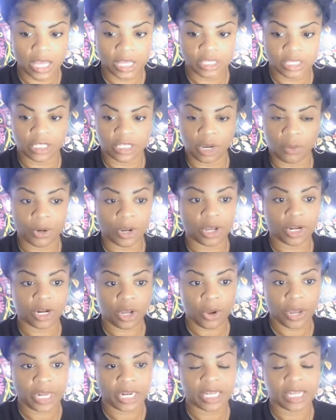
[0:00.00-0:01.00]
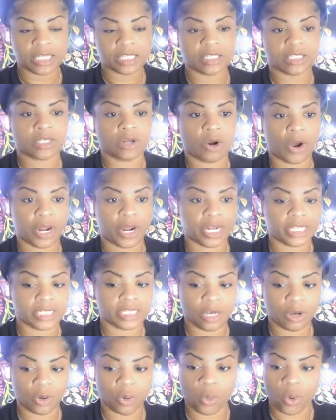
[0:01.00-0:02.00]
So we're going to go ahead and get started.
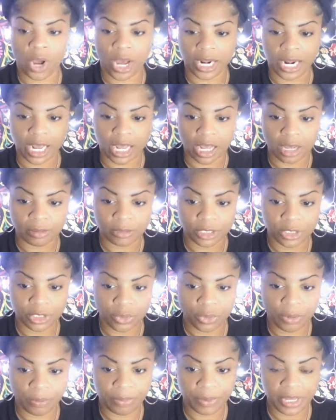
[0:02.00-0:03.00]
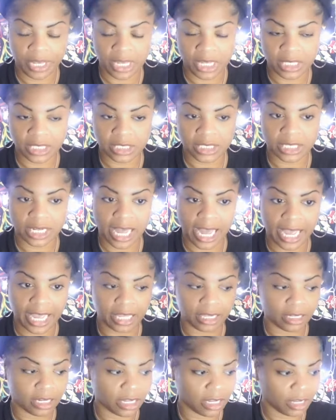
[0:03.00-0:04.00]
So, Quan, I come to you in peace,
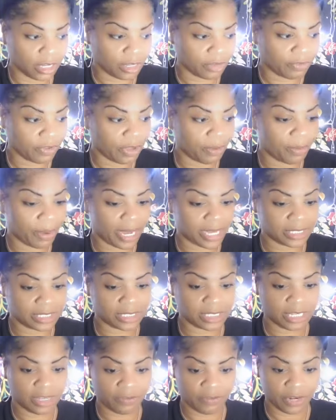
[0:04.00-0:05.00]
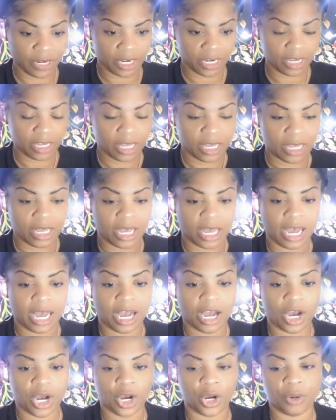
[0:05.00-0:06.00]
light, love, and positivity.
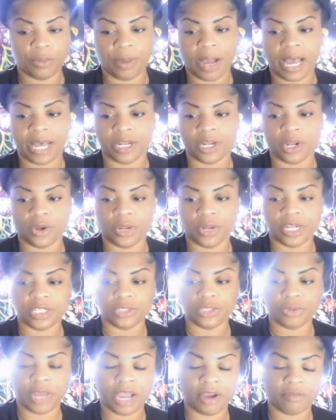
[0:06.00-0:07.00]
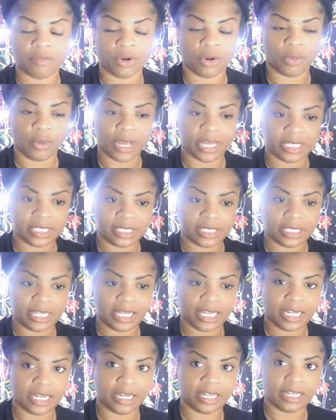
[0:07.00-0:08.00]
Um, I know that you have
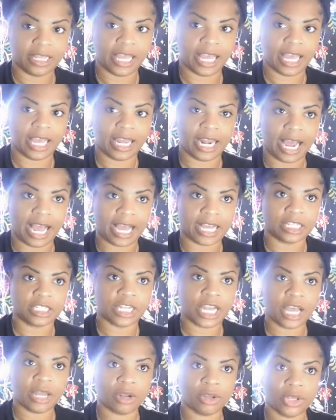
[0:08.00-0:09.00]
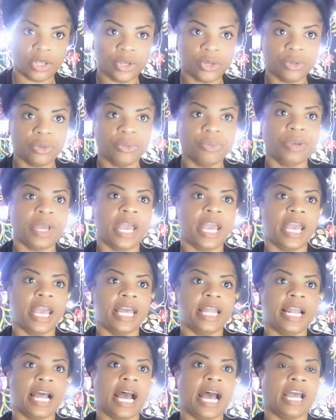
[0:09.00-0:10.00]
requested that I channel you,
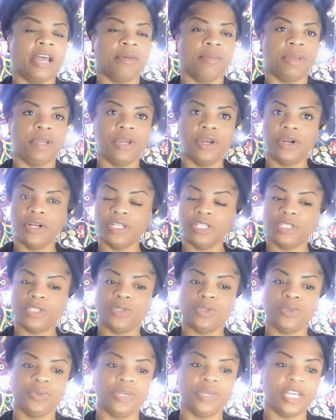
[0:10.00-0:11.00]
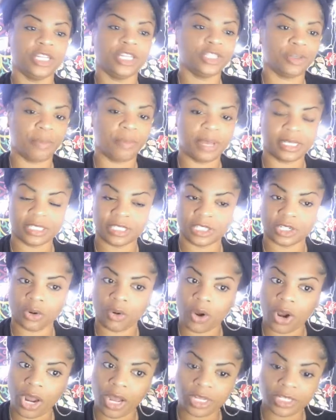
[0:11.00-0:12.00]
and I am here to get your message
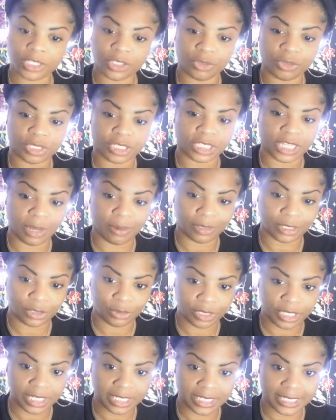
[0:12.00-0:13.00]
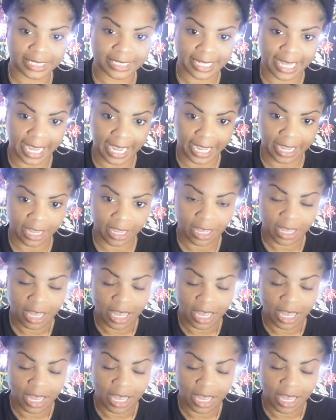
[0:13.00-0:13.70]
across. You can say what you need to say.